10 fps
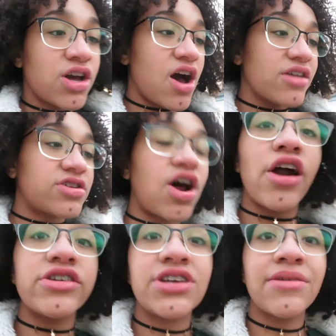Look all this
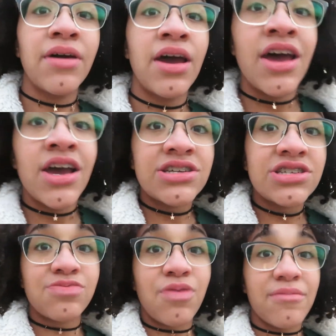hardship
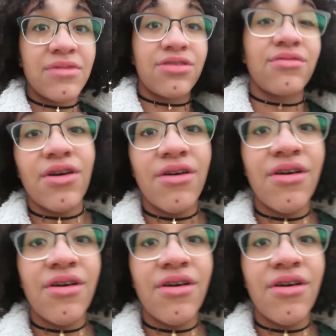she's put me through.